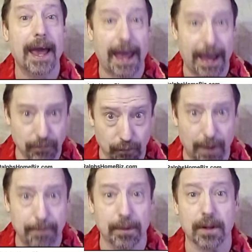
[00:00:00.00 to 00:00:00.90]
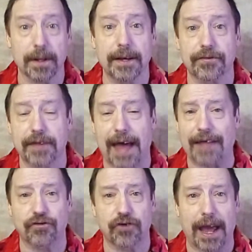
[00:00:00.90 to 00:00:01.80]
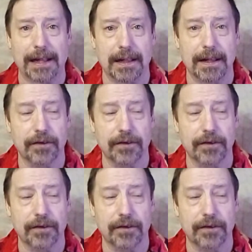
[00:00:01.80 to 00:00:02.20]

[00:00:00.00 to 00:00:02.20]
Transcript: and Rumble is that channel.